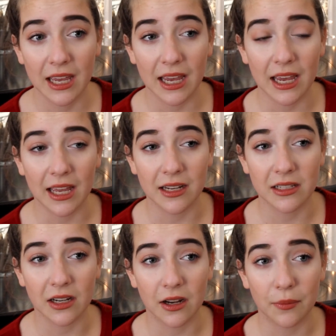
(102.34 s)

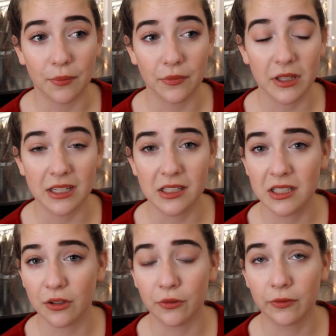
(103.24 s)
And this
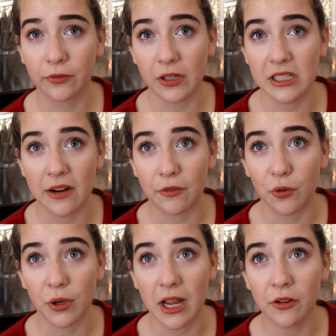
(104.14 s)
still freaked
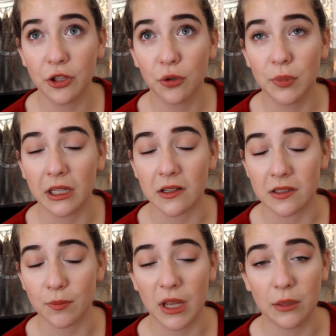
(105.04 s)
everyone out though,
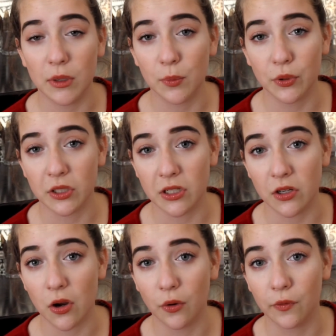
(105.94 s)
because many people
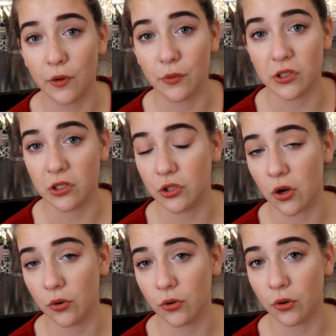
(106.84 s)
didn't know if it was a
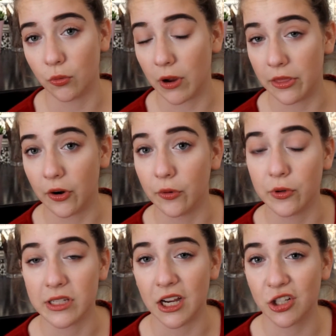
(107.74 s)
joke or whether it
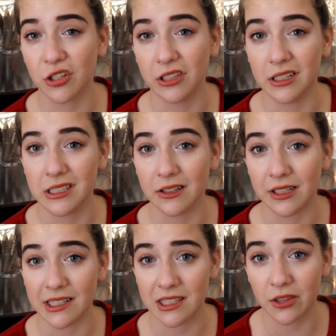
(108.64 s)
was actually a
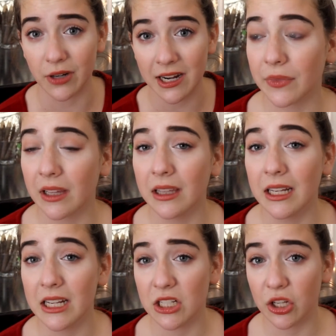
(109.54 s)
serious threat.
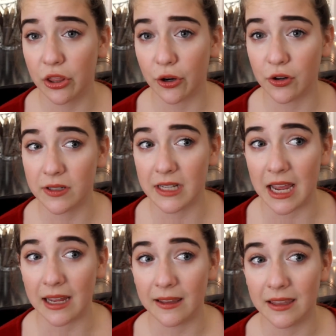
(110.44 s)
Leading to
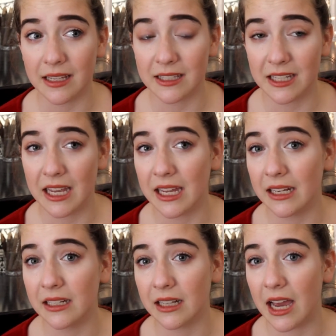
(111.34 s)
Thursday, this
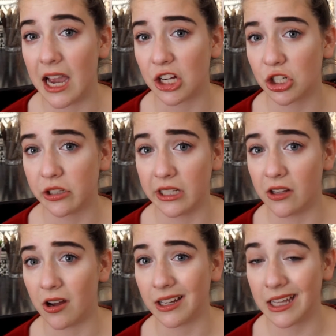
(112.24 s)
kid actually
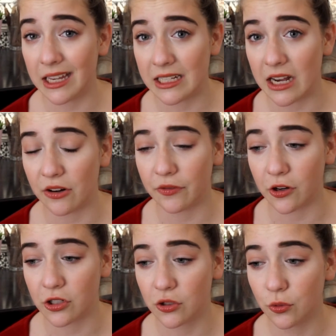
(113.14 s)
got kicked out of
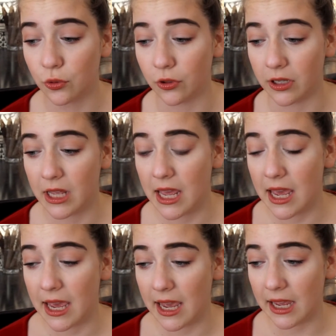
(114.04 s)
our school.
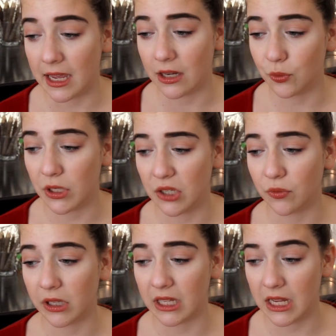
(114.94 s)
And we didn't
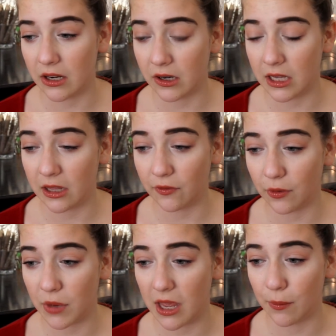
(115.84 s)
really hear anything
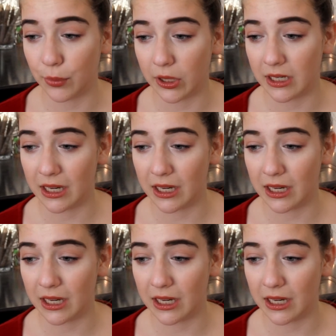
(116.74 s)
from him, but